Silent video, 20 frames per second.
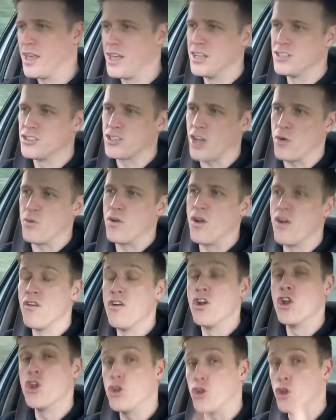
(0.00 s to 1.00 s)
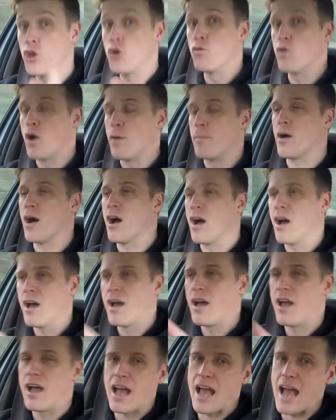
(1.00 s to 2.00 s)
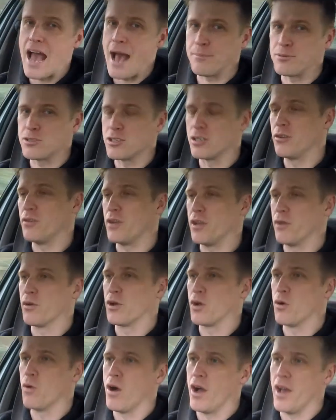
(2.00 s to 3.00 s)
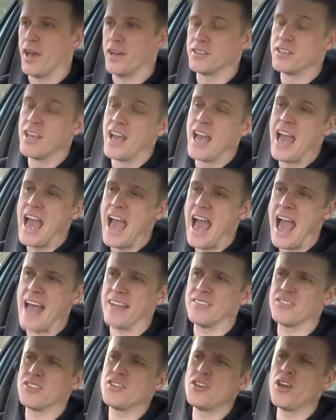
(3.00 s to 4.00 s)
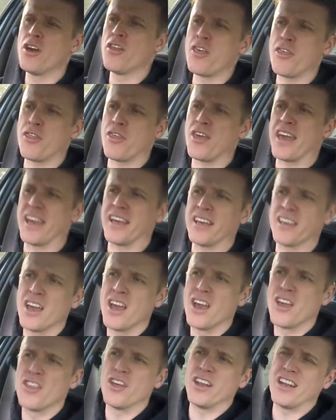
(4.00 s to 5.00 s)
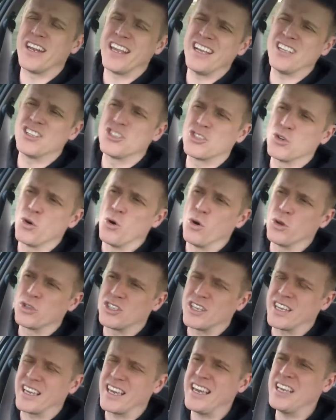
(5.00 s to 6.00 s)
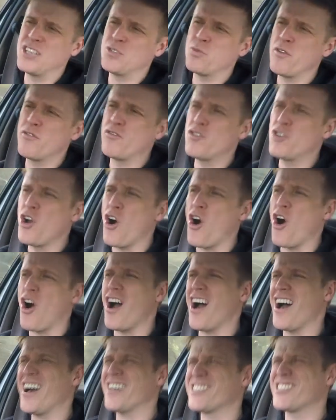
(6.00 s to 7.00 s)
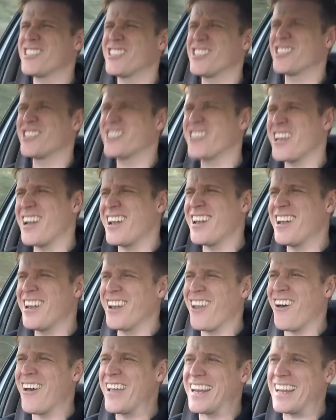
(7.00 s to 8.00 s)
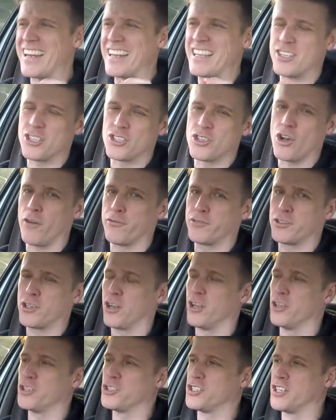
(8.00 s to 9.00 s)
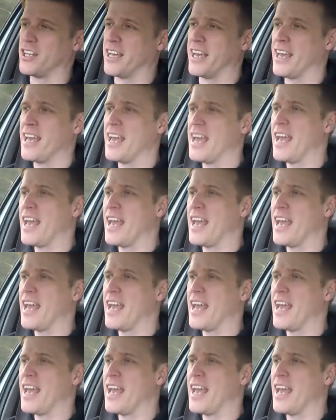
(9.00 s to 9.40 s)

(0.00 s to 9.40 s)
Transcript: So new rubber, absolutely required. And the other thing that needs sorting is we've got a slightly soft clutch in it.